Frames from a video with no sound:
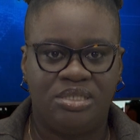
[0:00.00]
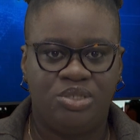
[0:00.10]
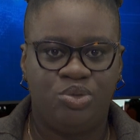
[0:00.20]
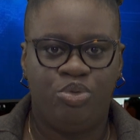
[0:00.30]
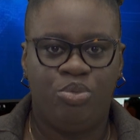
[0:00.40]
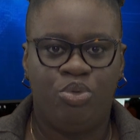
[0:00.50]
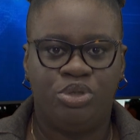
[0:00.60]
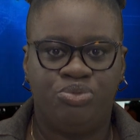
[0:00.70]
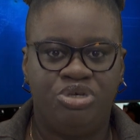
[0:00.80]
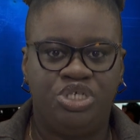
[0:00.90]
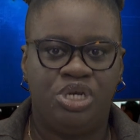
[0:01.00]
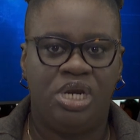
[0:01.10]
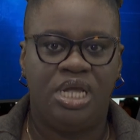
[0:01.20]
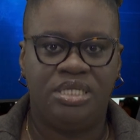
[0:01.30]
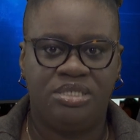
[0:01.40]
to promote regional
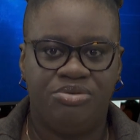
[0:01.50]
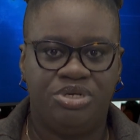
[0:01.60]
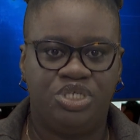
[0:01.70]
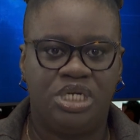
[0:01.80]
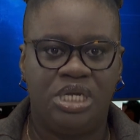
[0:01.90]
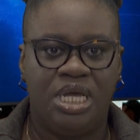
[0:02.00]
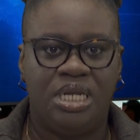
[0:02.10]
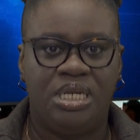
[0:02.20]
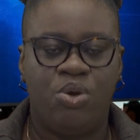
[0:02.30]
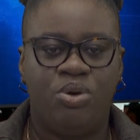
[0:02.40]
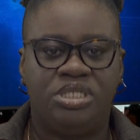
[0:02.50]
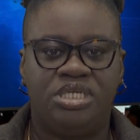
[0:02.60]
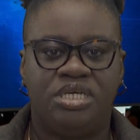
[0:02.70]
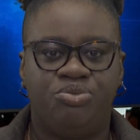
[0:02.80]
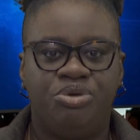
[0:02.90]
integration in the
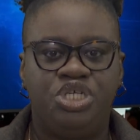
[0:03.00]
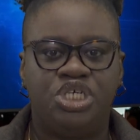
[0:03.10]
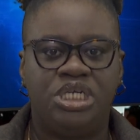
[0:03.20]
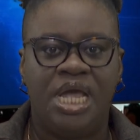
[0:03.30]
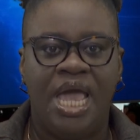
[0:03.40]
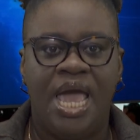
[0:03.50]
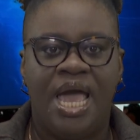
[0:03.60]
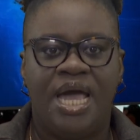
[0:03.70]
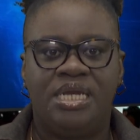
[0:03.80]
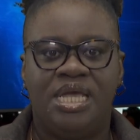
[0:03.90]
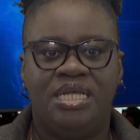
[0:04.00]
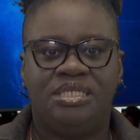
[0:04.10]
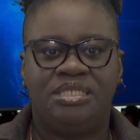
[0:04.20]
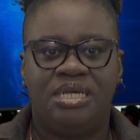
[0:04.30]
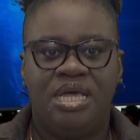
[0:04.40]
OECS region and
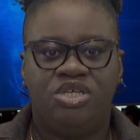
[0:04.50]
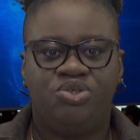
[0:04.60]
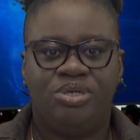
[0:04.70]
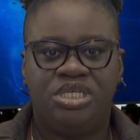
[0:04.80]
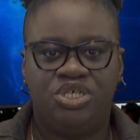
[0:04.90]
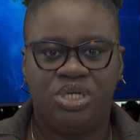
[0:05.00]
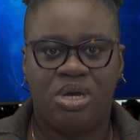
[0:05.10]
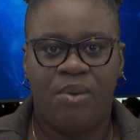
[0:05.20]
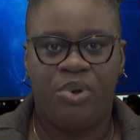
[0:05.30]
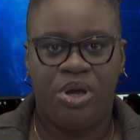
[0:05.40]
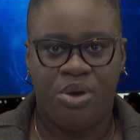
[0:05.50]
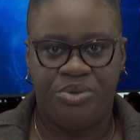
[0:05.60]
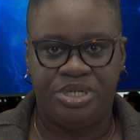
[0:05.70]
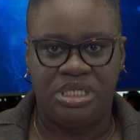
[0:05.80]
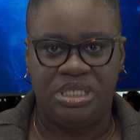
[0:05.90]
its strategic
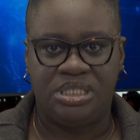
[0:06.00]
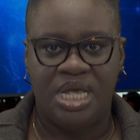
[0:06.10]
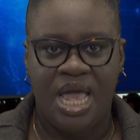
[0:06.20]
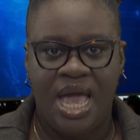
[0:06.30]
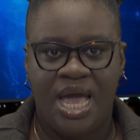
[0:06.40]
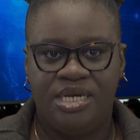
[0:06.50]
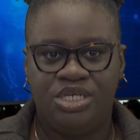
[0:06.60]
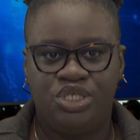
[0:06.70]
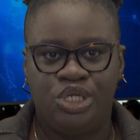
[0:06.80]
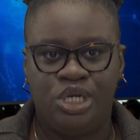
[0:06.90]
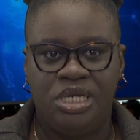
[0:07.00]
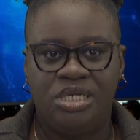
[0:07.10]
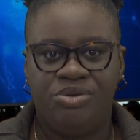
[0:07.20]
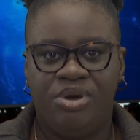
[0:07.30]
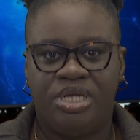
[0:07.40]
priorities. Additionally,
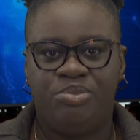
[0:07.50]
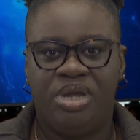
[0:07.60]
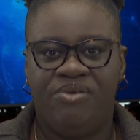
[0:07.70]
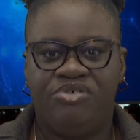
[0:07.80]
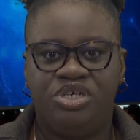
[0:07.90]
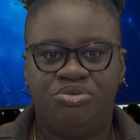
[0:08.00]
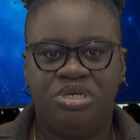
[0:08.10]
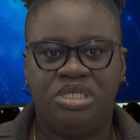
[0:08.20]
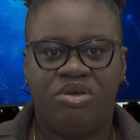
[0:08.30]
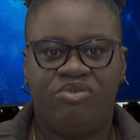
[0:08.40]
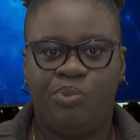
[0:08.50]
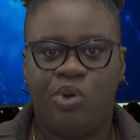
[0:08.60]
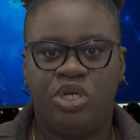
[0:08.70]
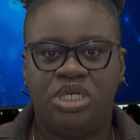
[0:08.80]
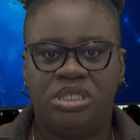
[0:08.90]
direct beneficiaries of the
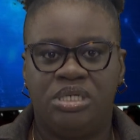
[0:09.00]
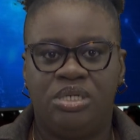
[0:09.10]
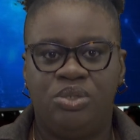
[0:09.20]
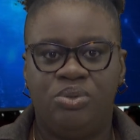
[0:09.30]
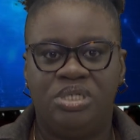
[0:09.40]
project include